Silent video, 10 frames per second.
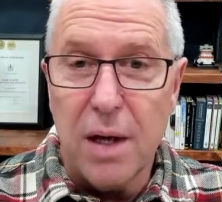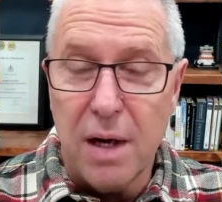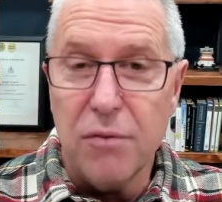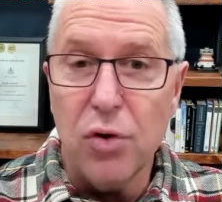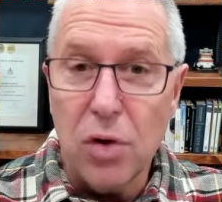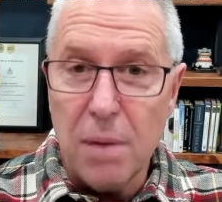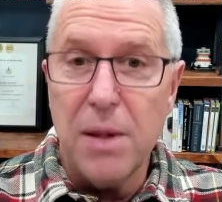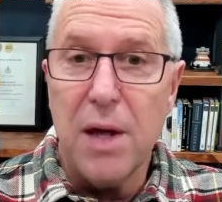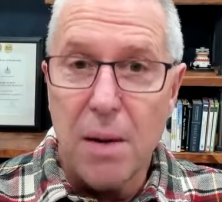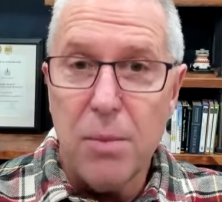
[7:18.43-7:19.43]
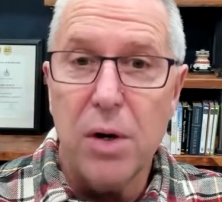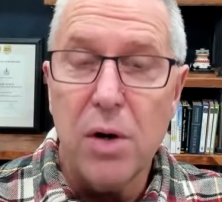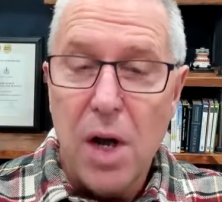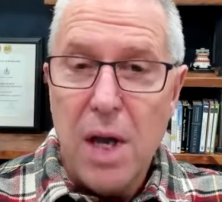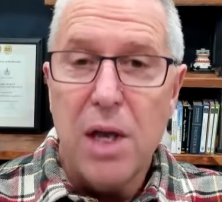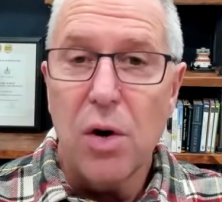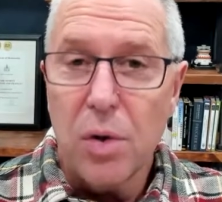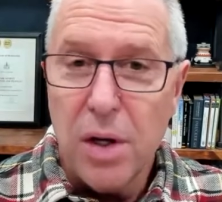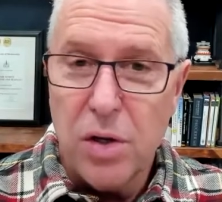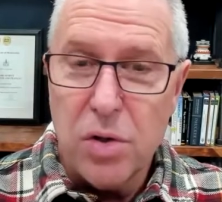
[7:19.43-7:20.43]
And if you're going to be the operator,
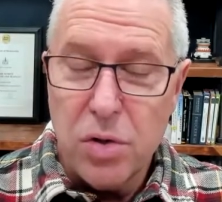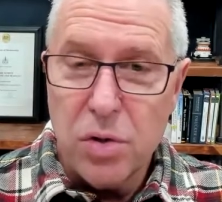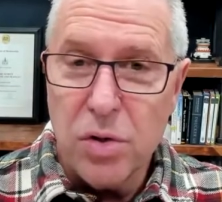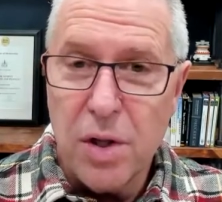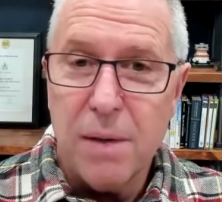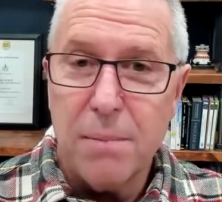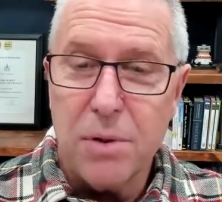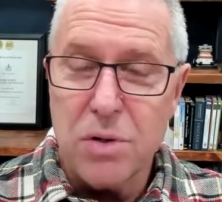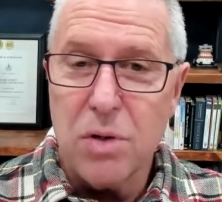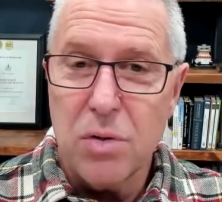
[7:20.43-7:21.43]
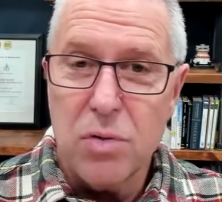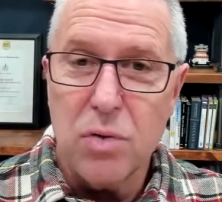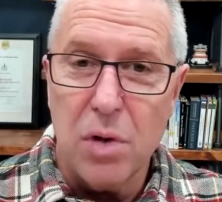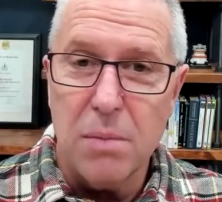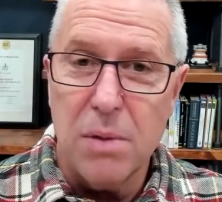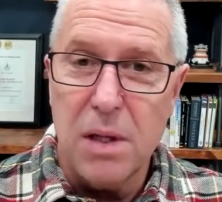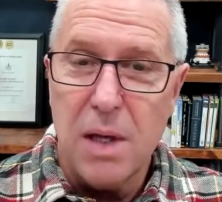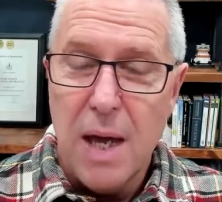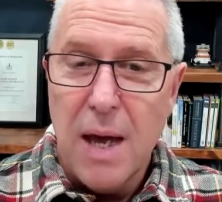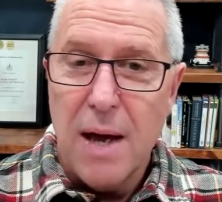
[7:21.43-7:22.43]
you're the person who's going to be
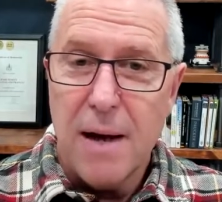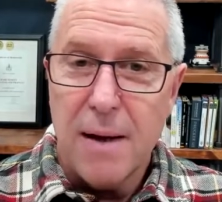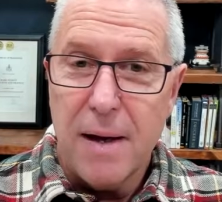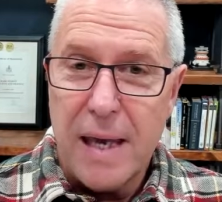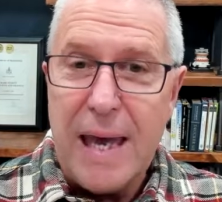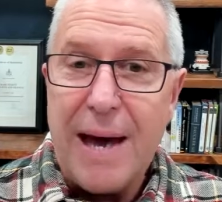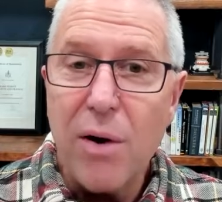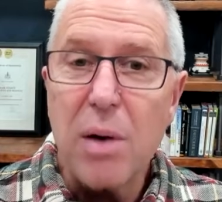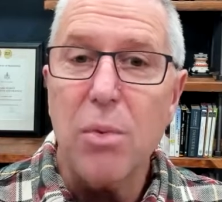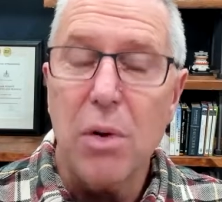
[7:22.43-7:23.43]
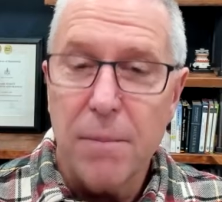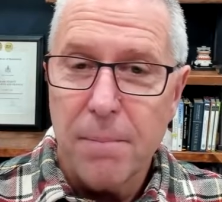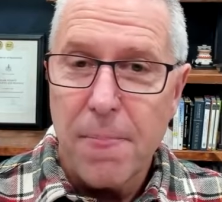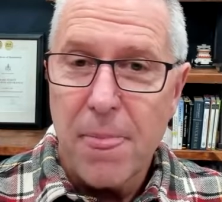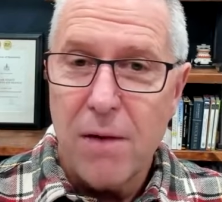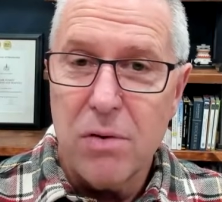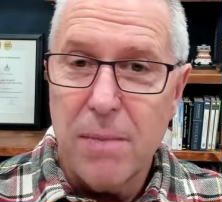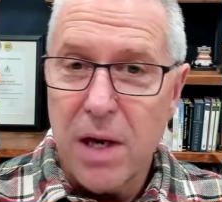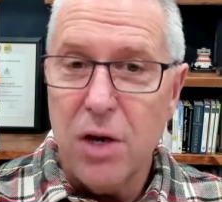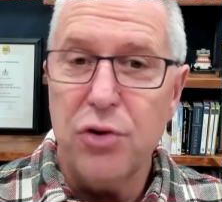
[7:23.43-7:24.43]
accountable for
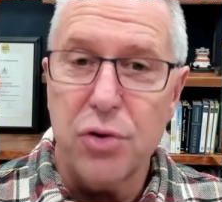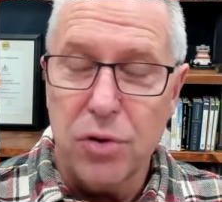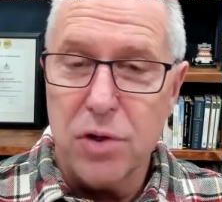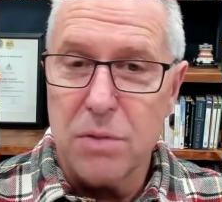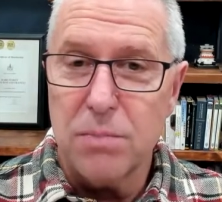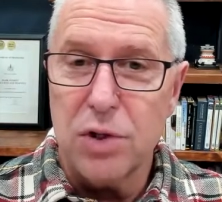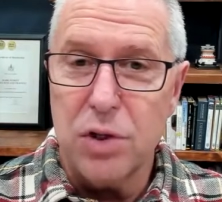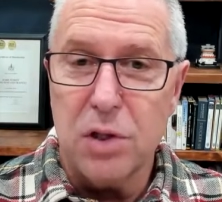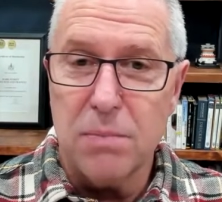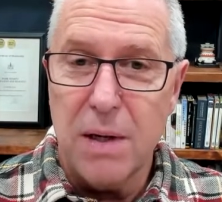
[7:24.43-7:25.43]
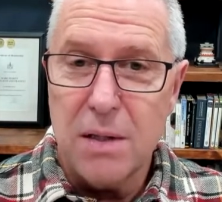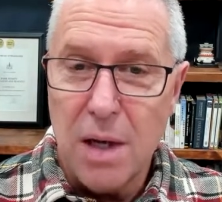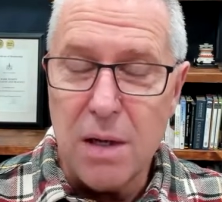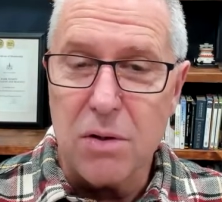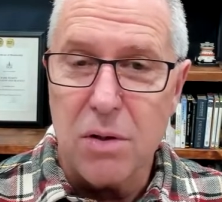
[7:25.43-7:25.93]
making sure this machine is maintained.